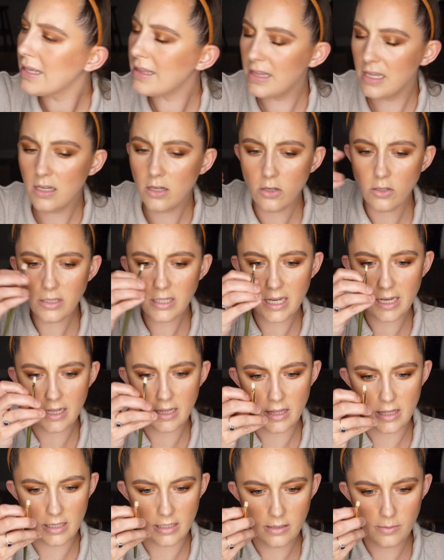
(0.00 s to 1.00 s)
think I'll
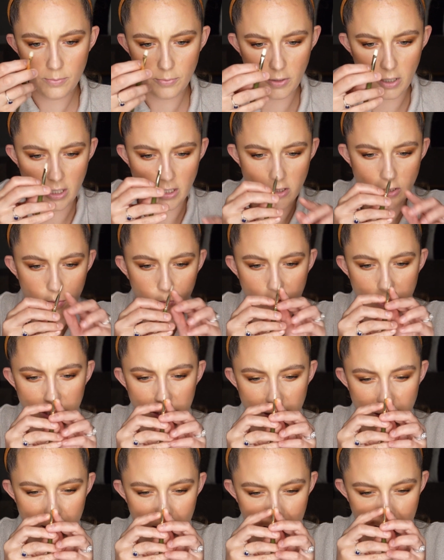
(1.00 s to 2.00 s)
take this brush, which
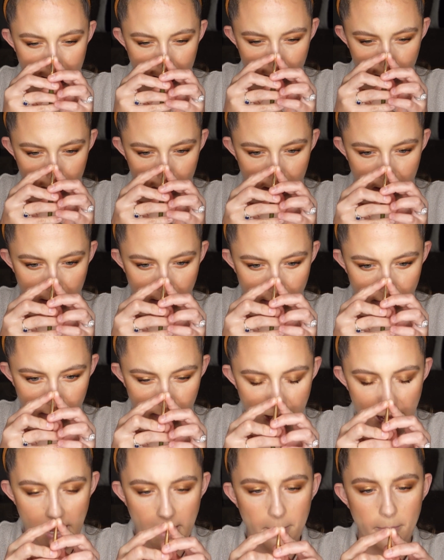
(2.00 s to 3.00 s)
is like a really
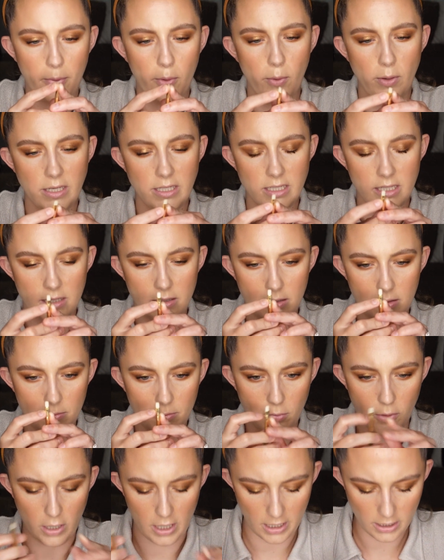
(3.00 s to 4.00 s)
flat pointed
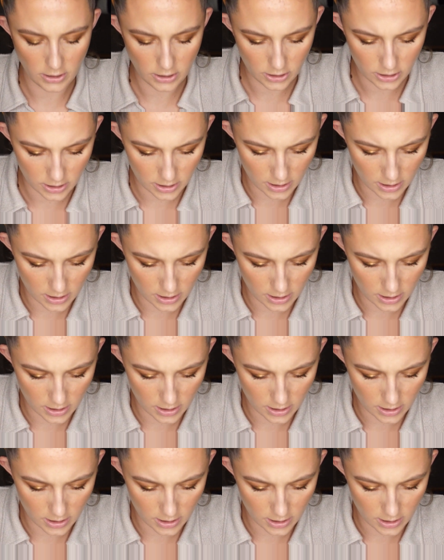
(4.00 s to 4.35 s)
brush